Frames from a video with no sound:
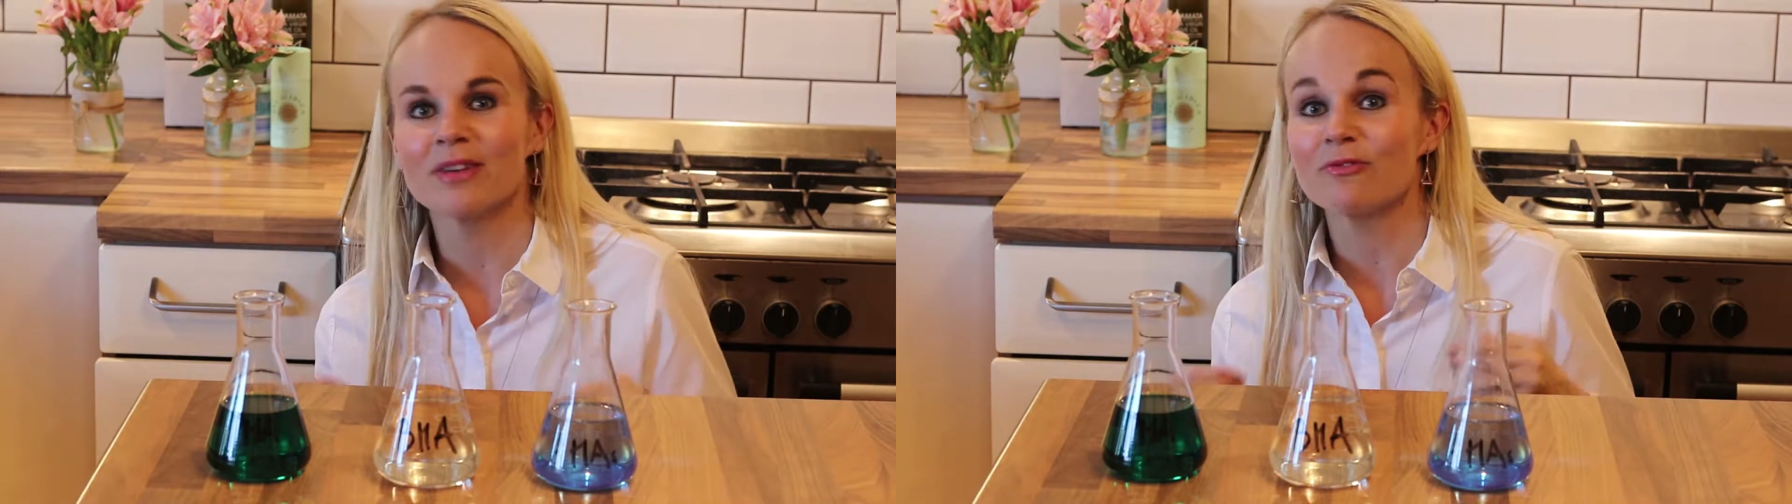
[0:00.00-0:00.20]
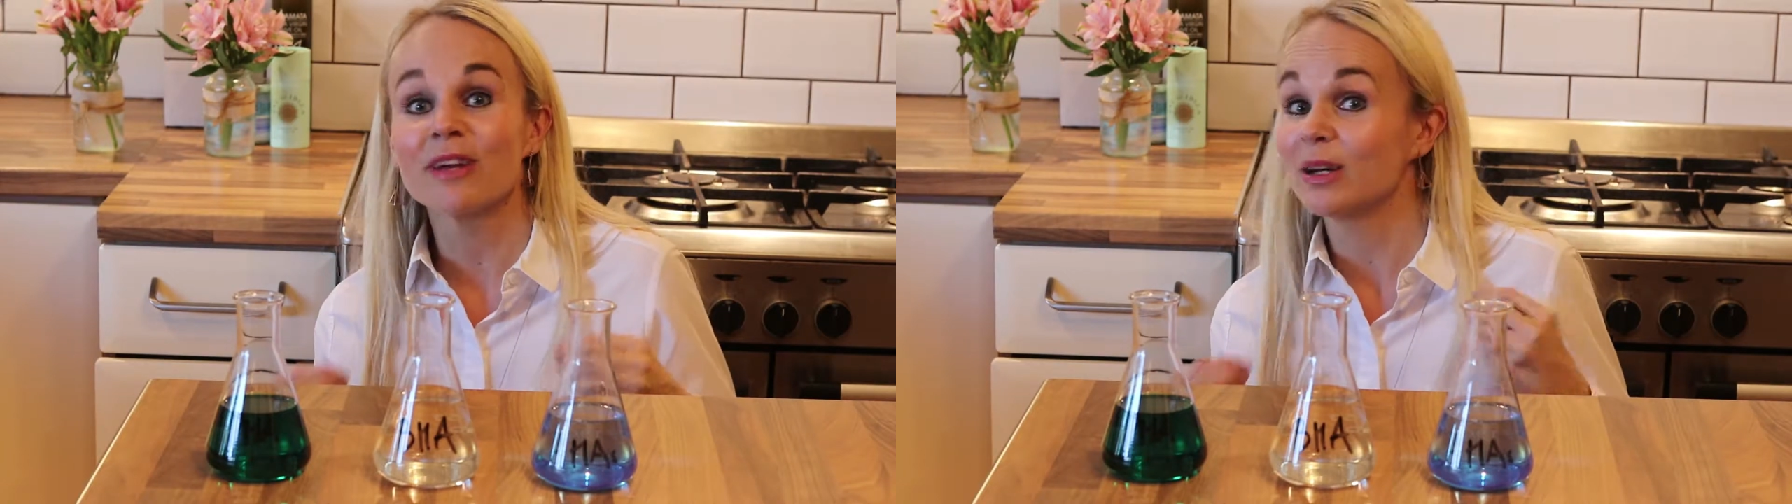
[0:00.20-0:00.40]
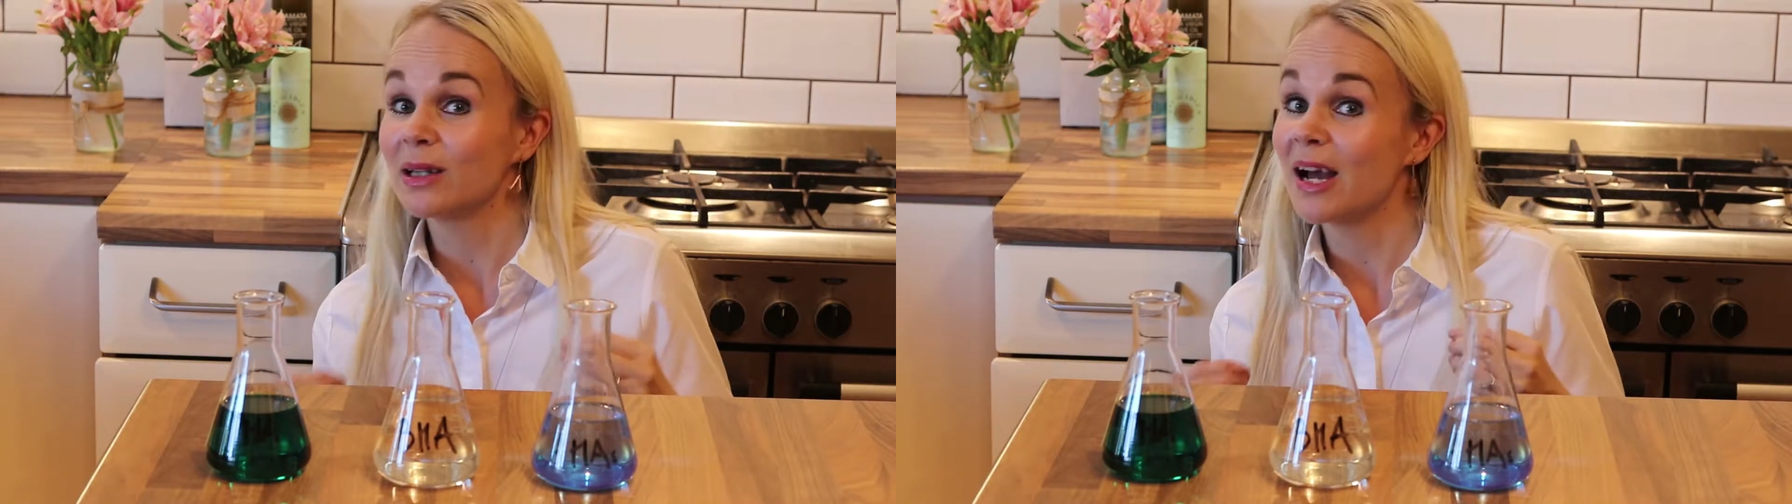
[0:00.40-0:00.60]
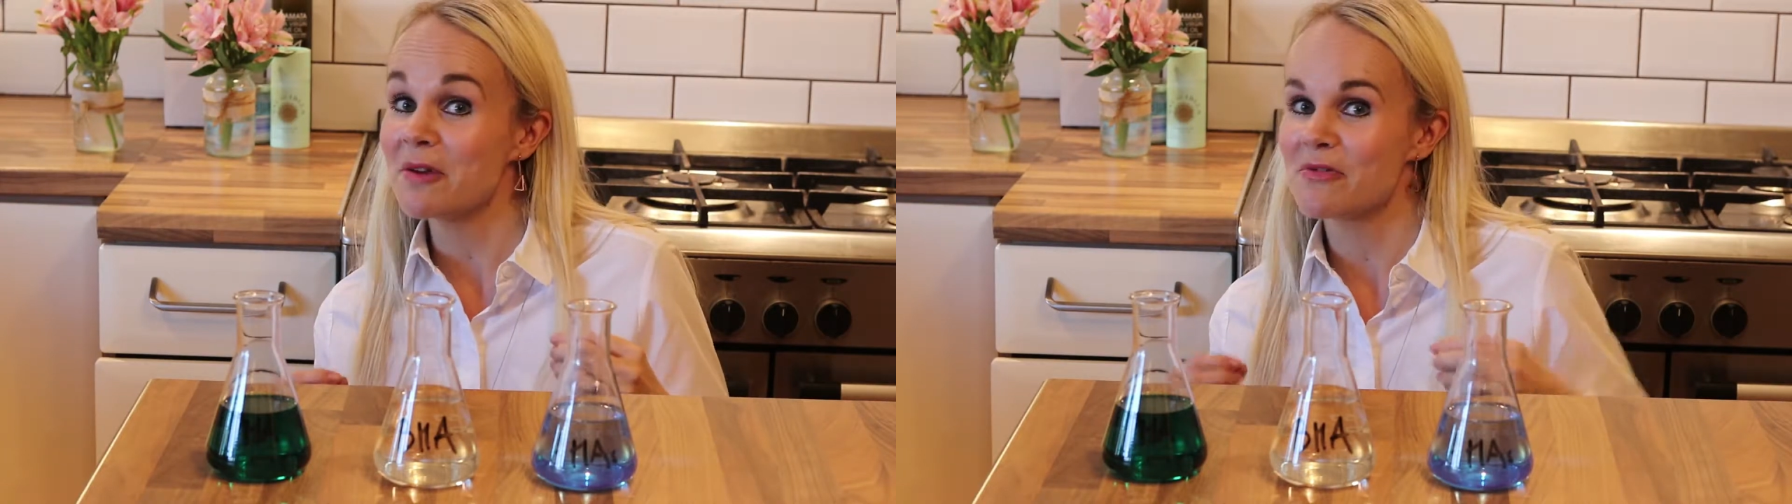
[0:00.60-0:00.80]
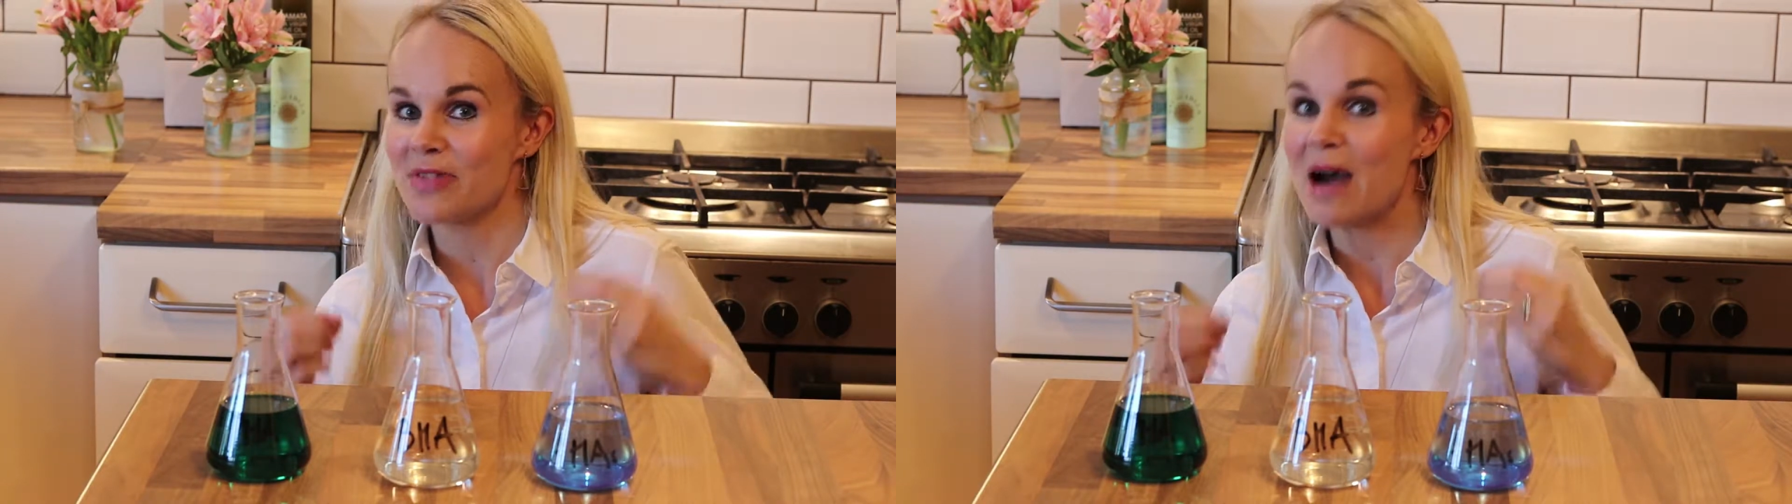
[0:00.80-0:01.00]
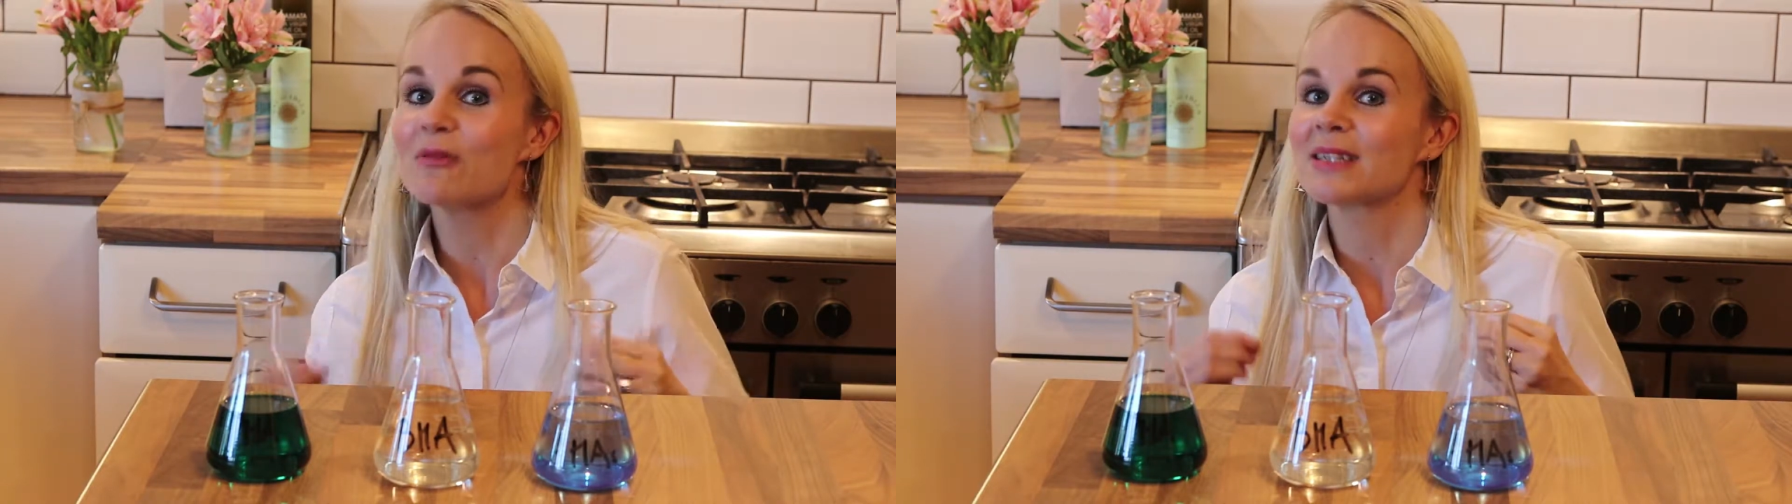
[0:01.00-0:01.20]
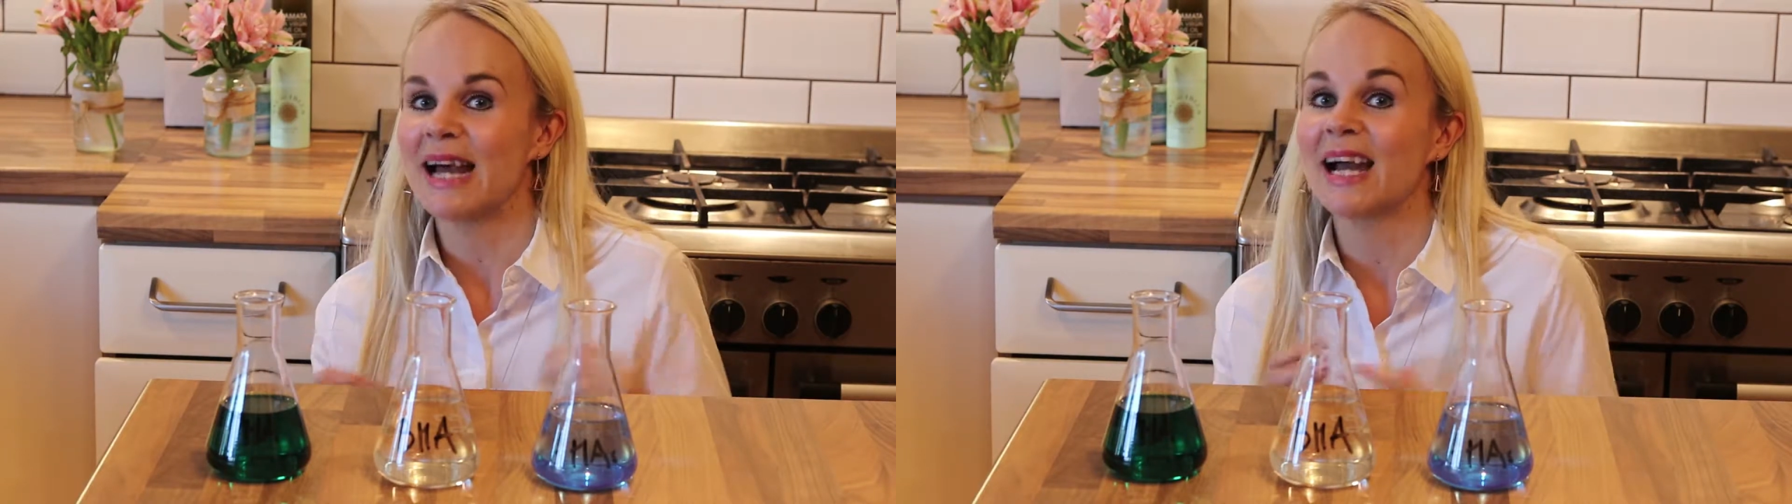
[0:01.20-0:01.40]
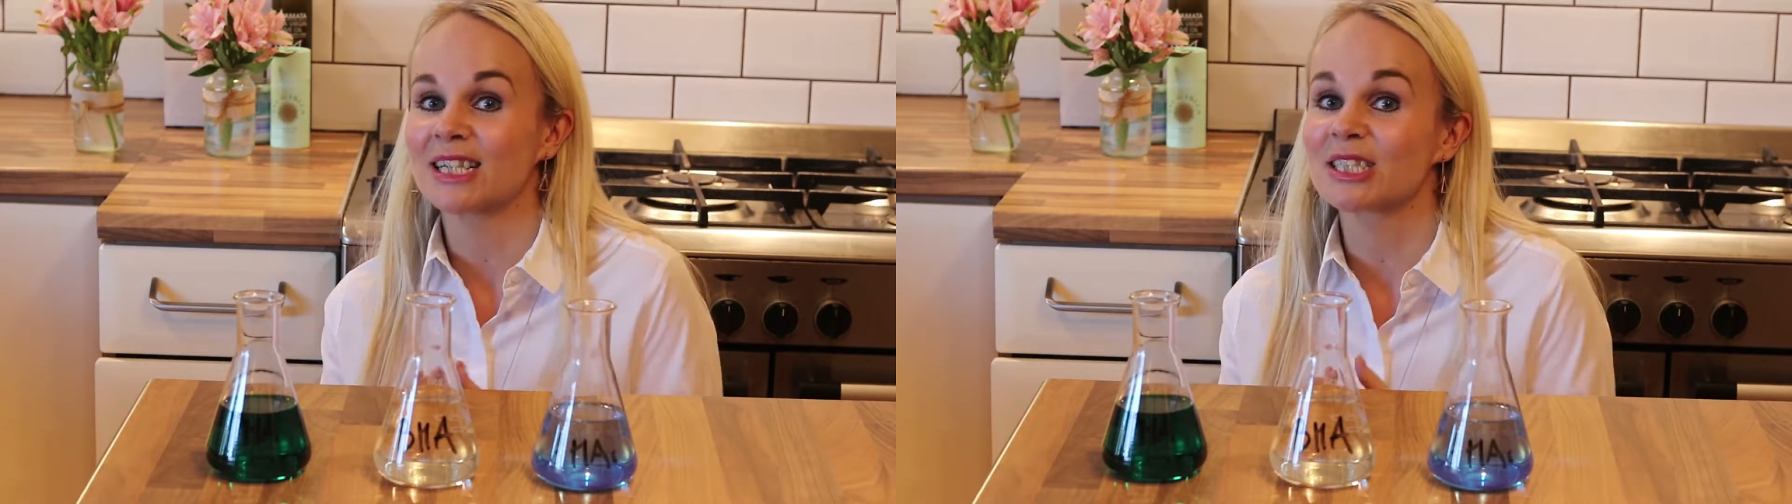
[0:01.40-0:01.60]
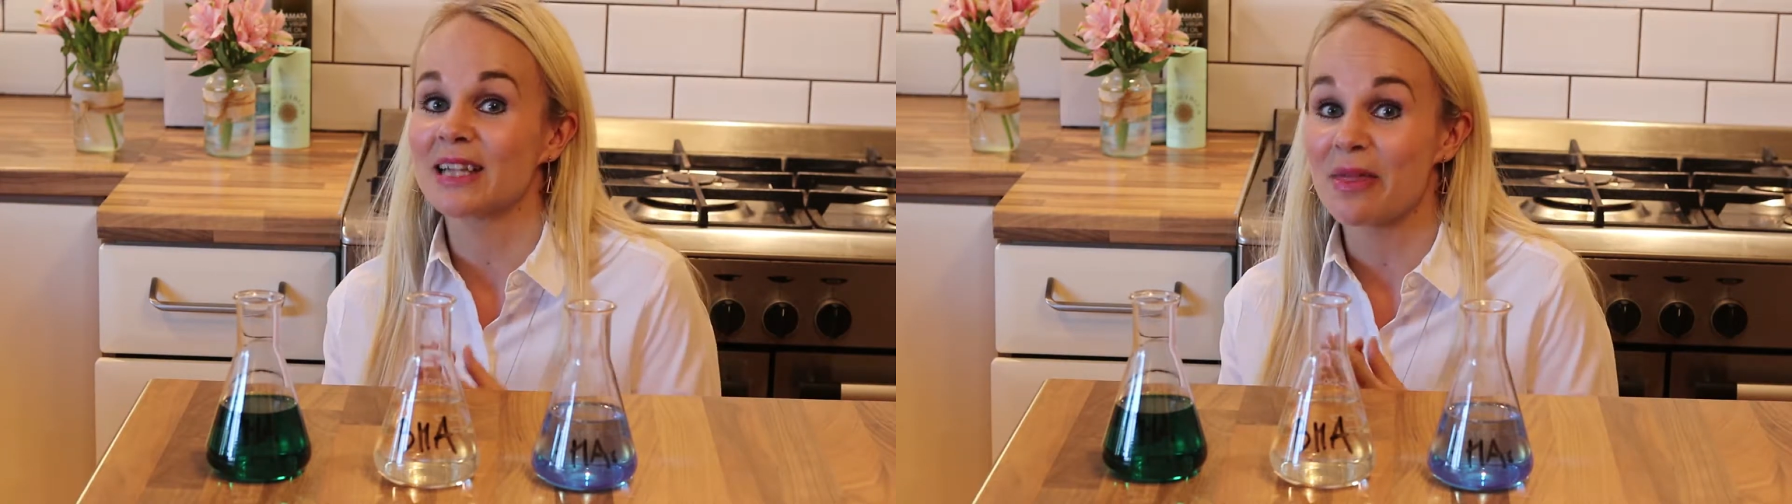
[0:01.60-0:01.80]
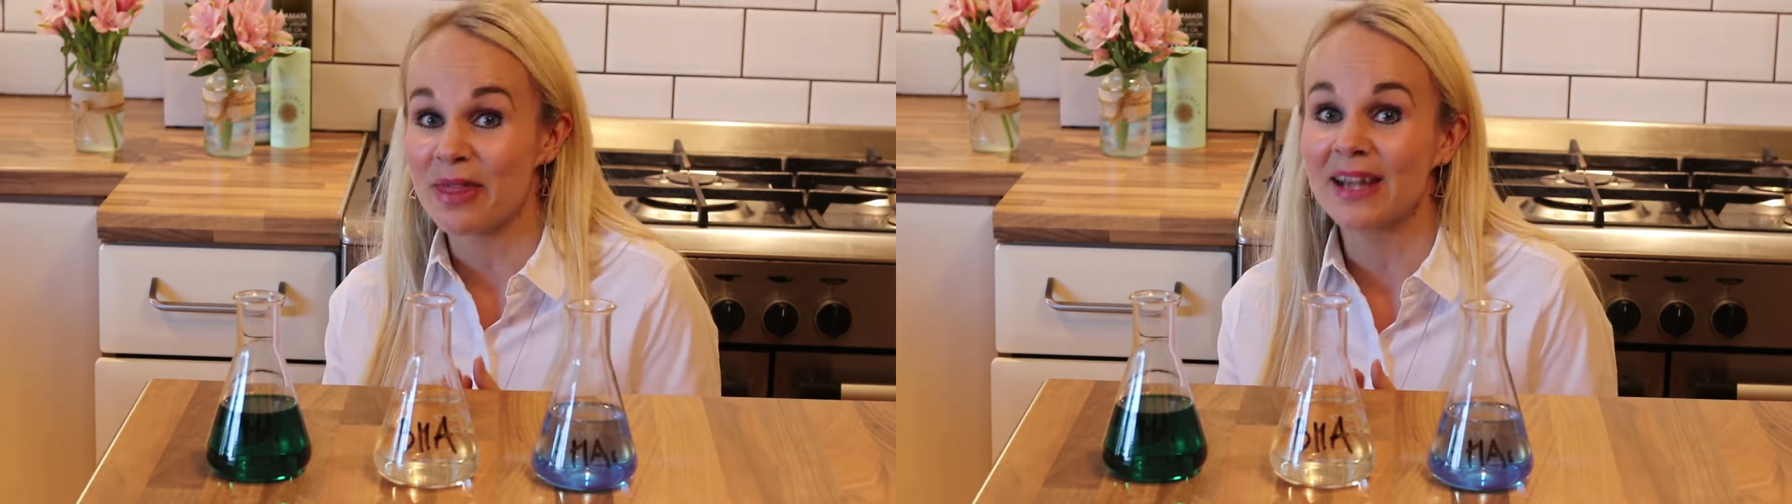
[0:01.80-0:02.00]
in real life that was
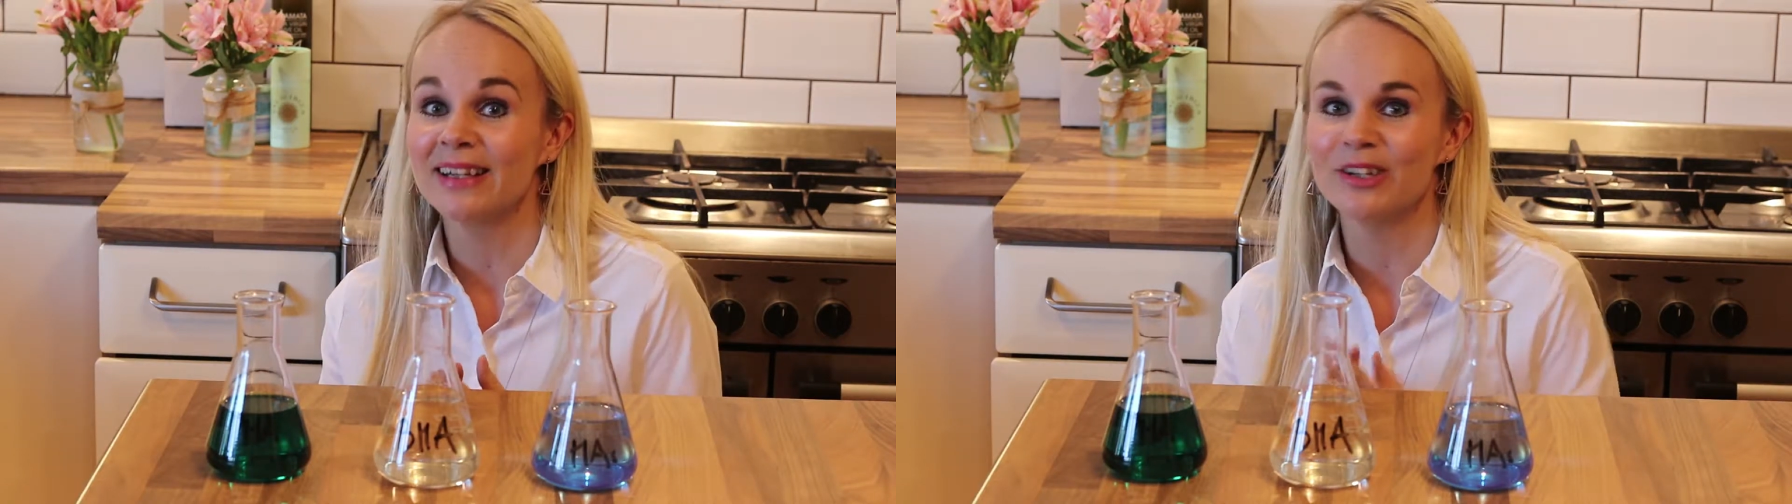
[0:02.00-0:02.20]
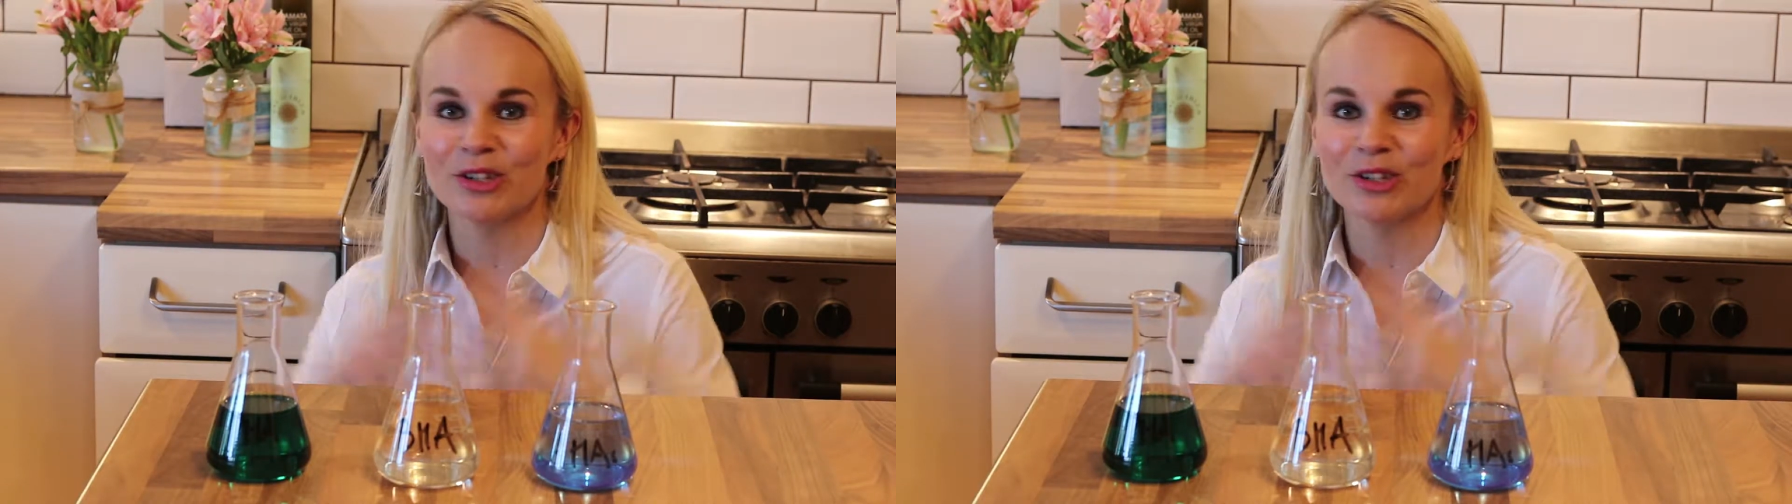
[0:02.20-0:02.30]
actually a thing.